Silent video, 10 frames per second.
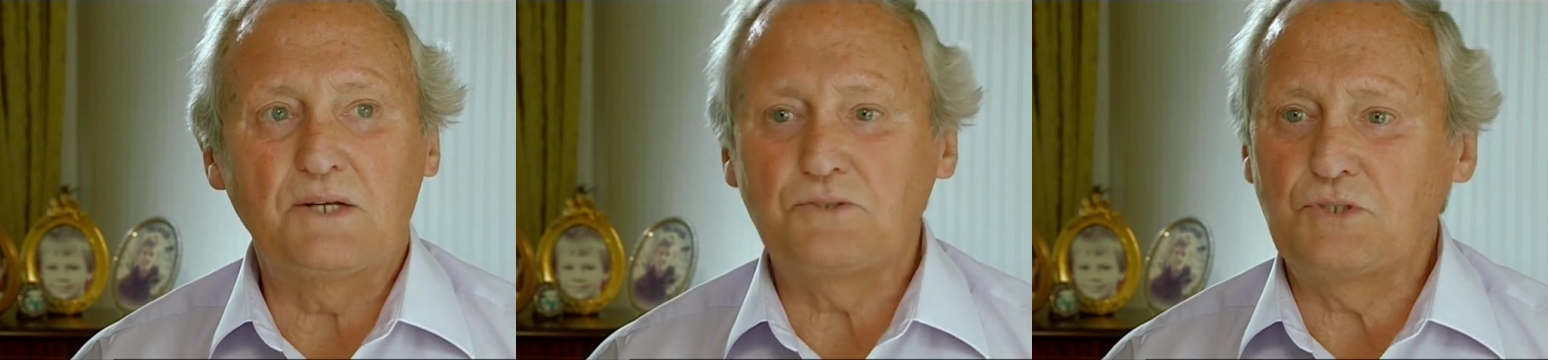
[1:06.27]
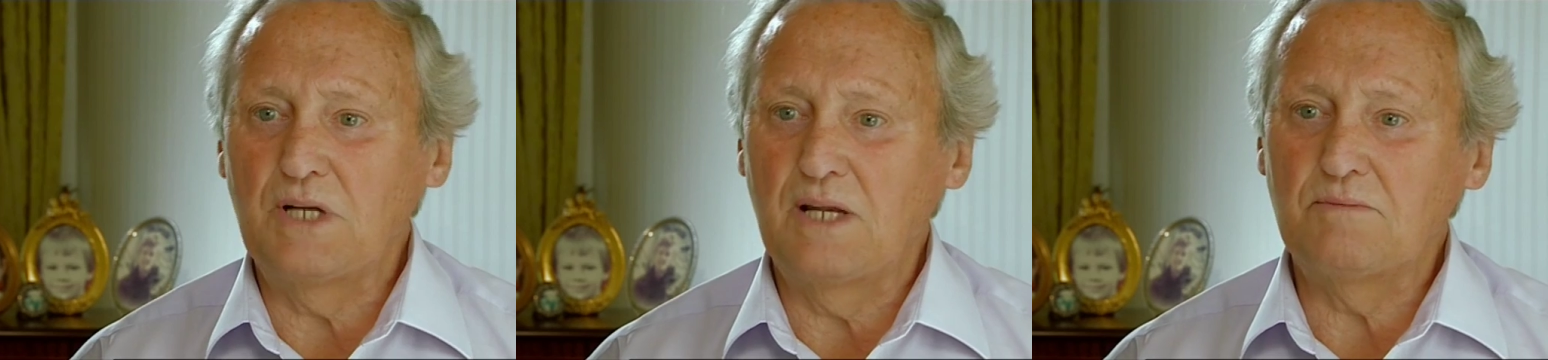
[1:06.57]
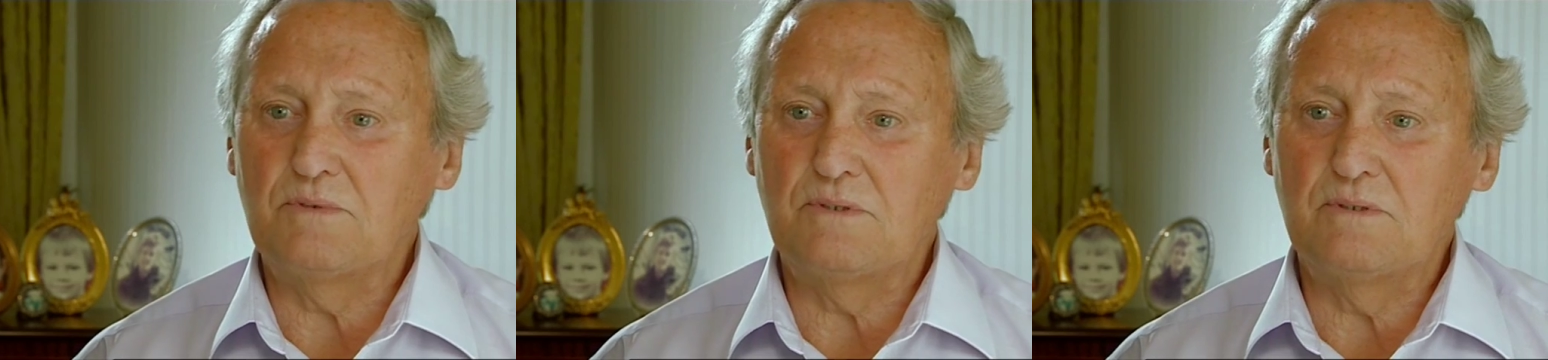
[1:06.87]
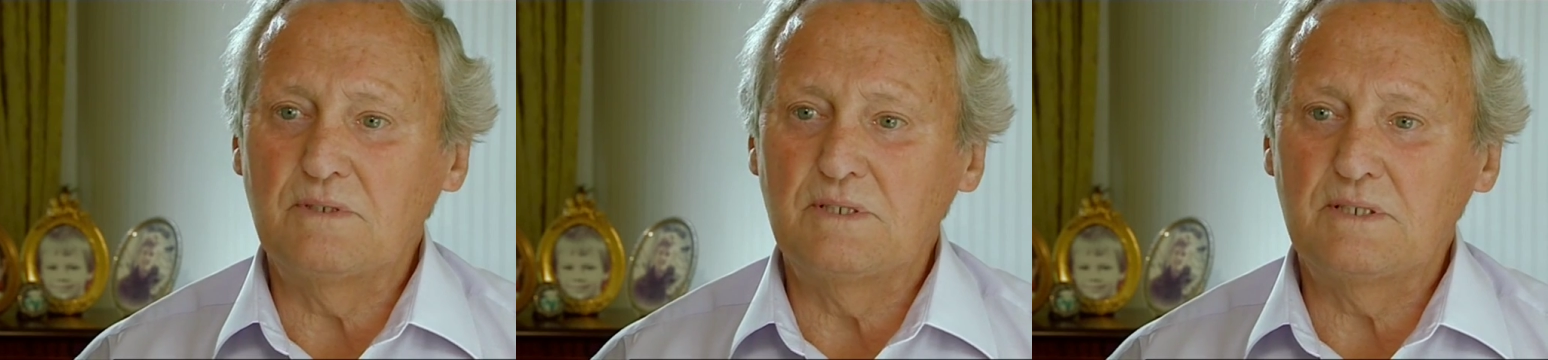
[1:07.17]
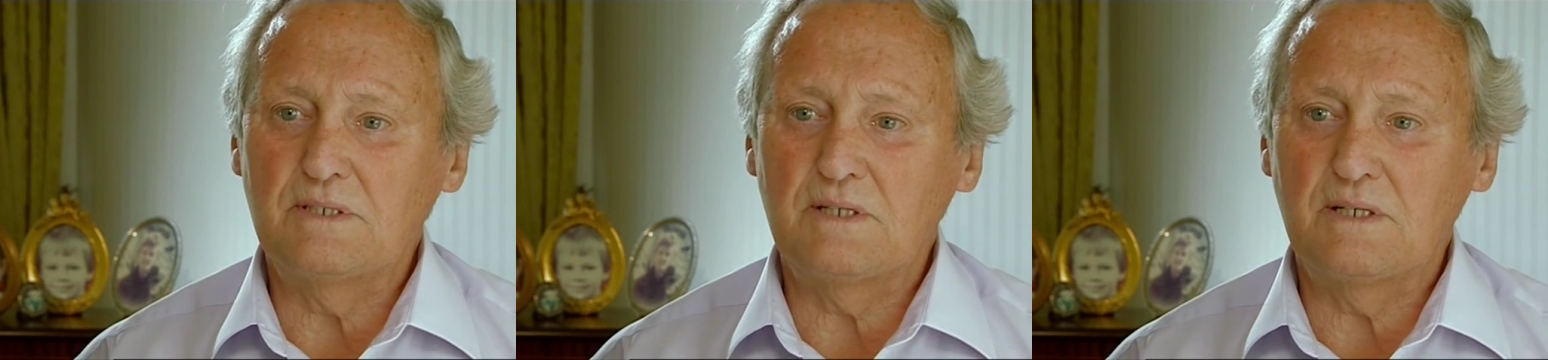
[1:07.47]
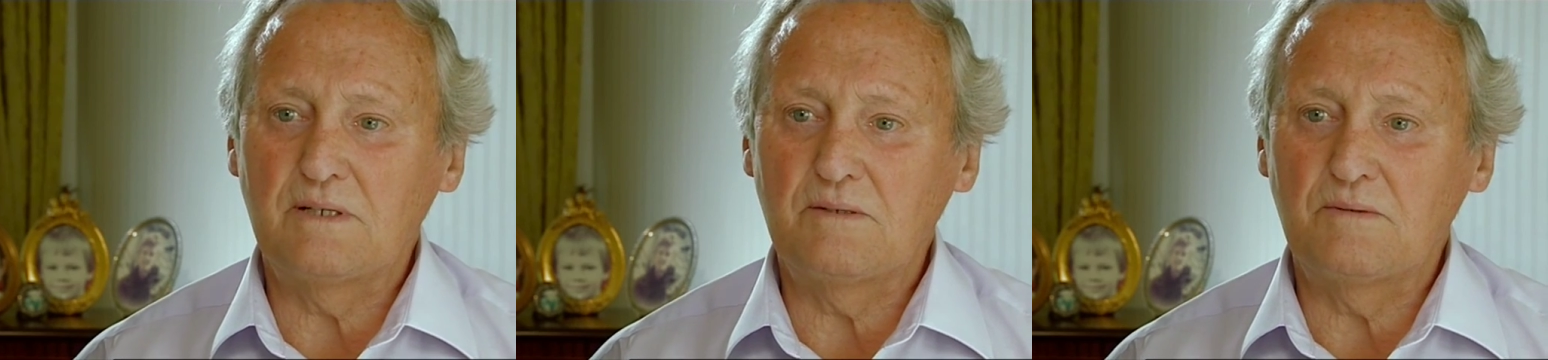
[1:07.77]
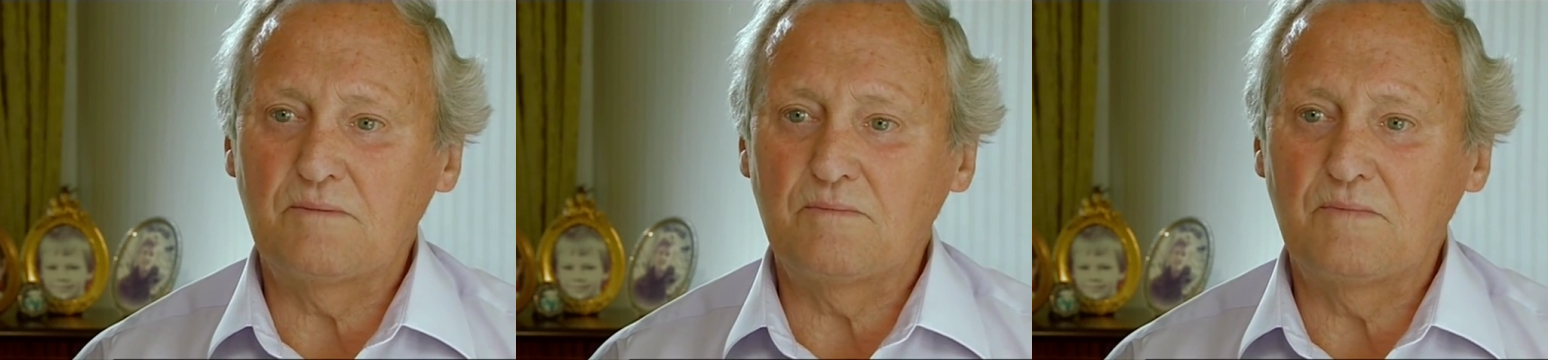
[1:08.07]
Speaker 1: energy level
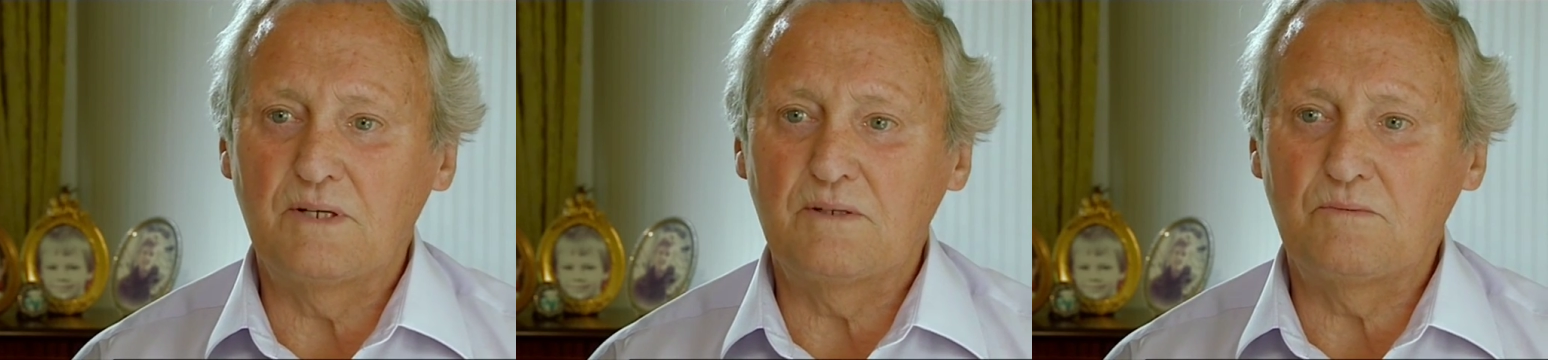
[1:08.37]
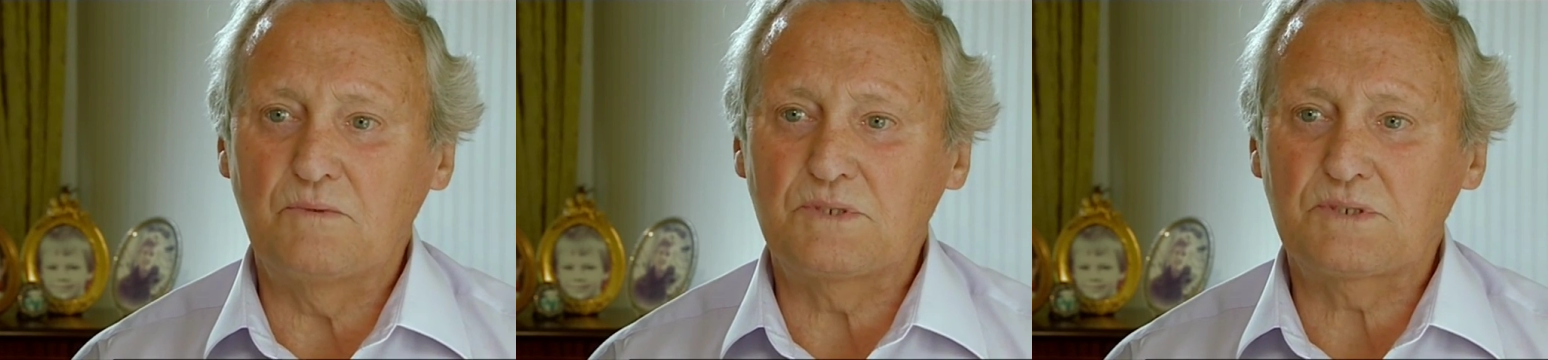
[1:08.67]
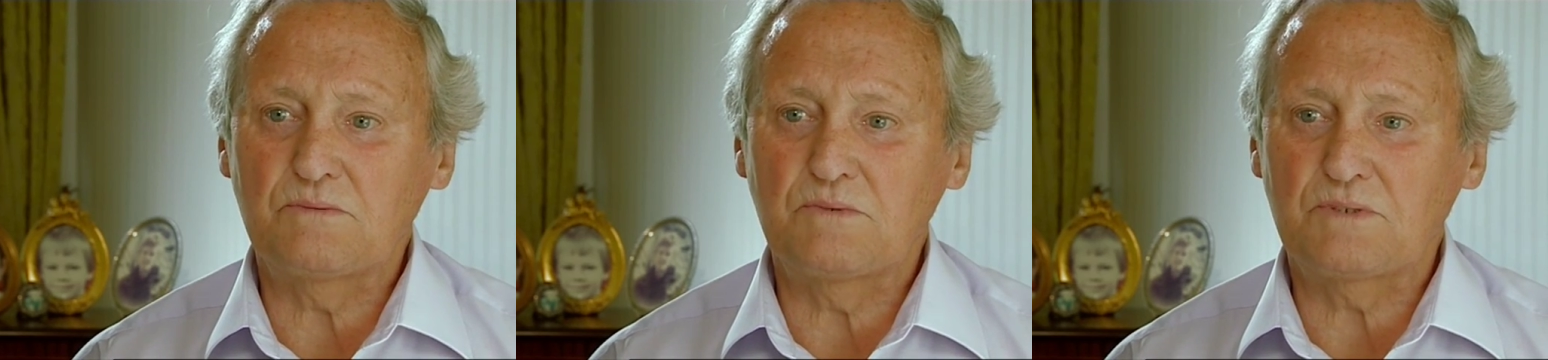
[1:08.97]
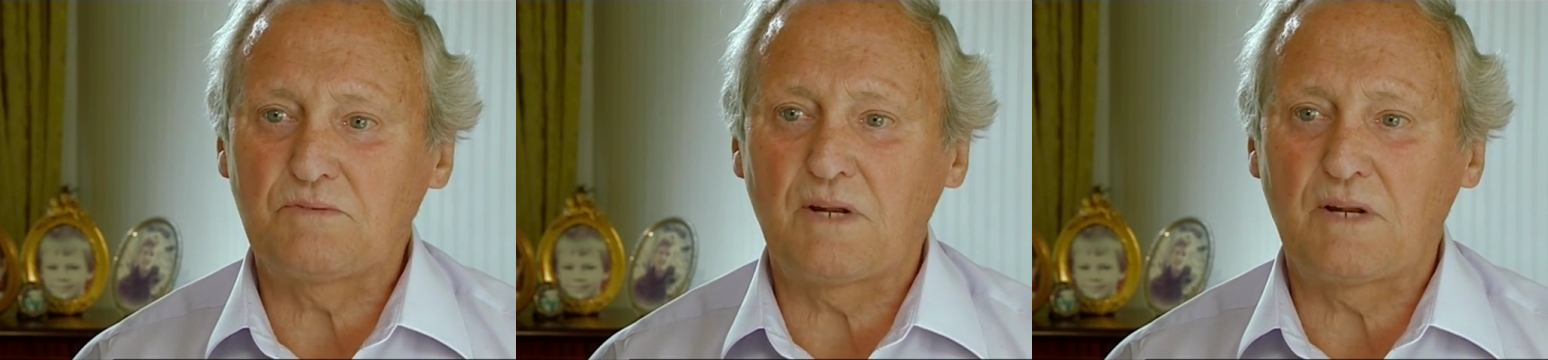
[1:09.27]
um, was, was